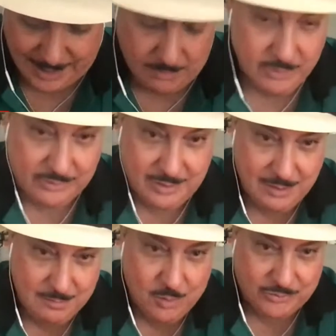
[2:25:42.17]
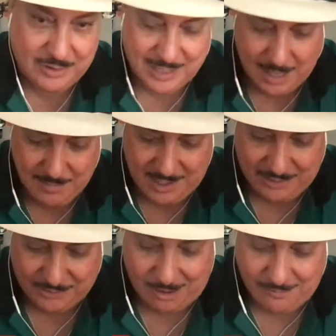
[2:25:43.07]
was most of the time in
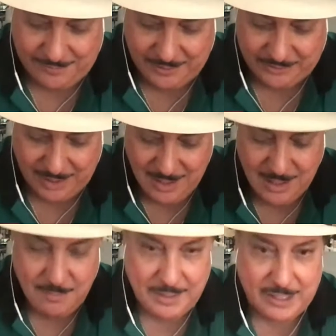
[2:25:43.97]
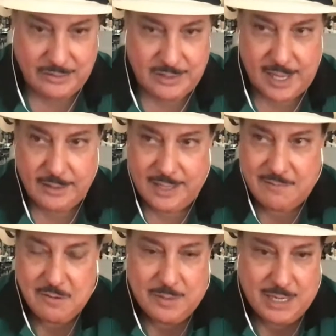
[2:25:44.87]
his office because that
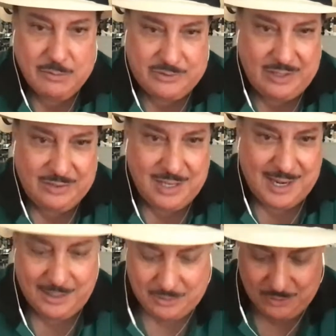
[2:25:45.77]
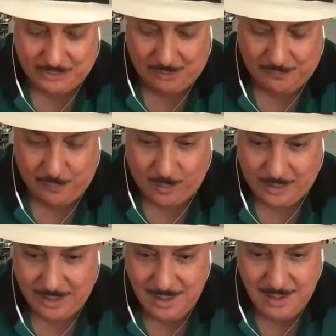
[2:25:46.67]
everybody was easy to get to and so
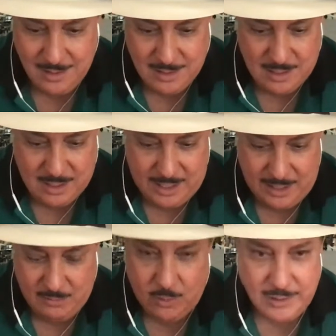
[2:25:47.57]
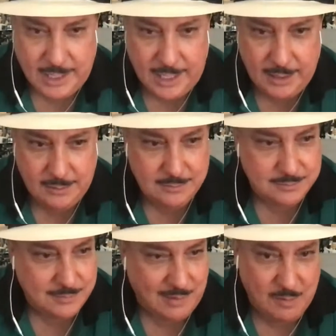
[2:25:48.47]
forth. And one day
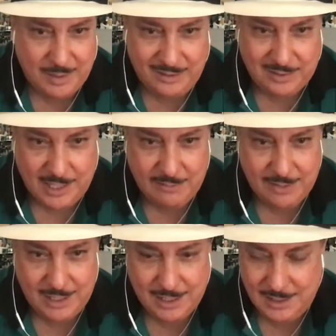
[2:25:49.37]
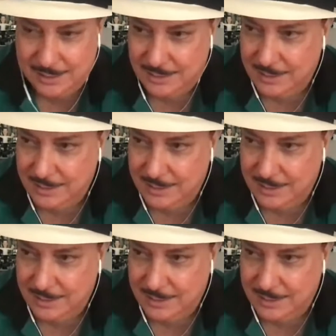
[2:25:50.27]
everybody's leaving and